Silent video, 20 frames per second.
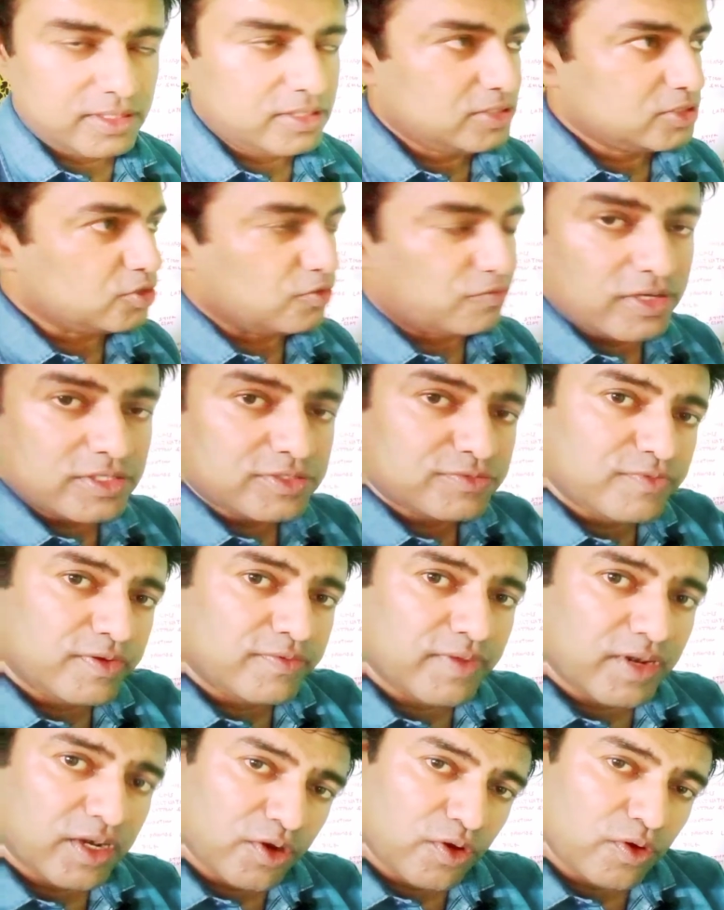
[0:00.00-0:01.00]
So first we
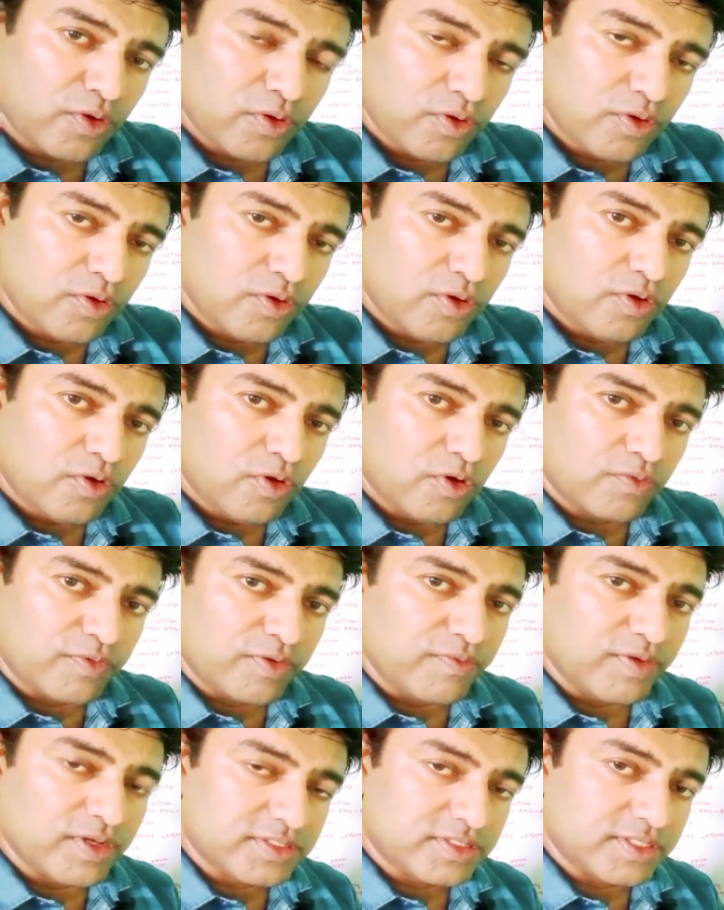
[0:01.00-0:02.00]
will know, or we
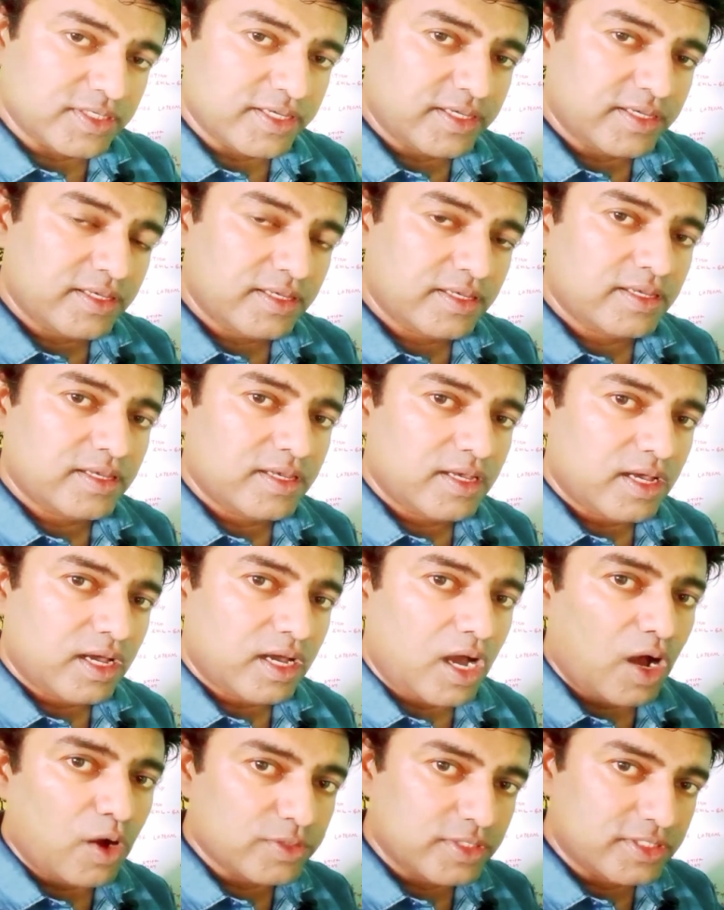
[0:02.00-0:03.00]
will see
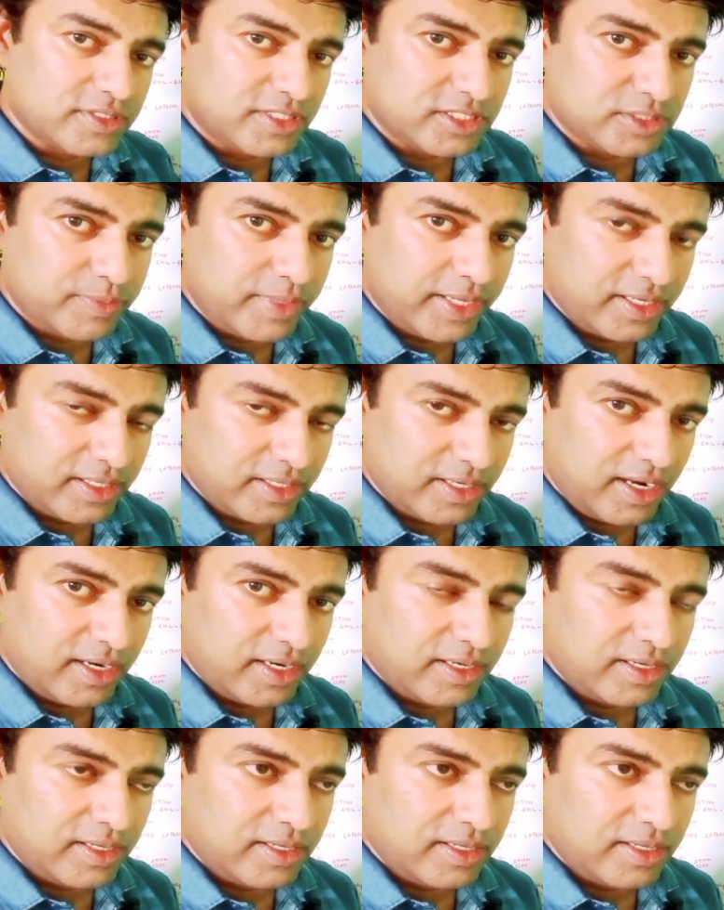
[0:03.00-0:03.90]
how this is being done.